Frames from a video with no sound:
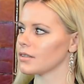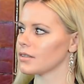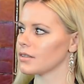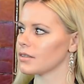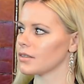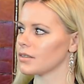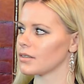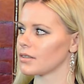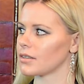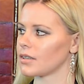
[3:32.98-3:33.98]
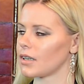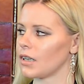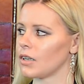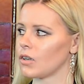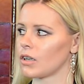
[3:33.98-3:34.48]
your teeth, you know,
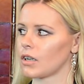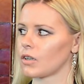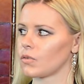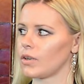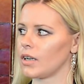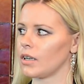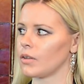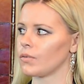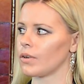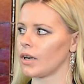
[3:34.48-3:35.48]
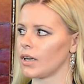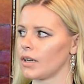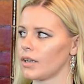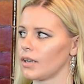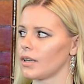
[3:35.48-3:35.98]
your brackets.
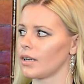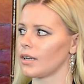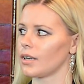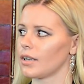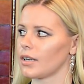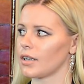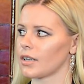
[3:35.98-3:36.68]
Yeah.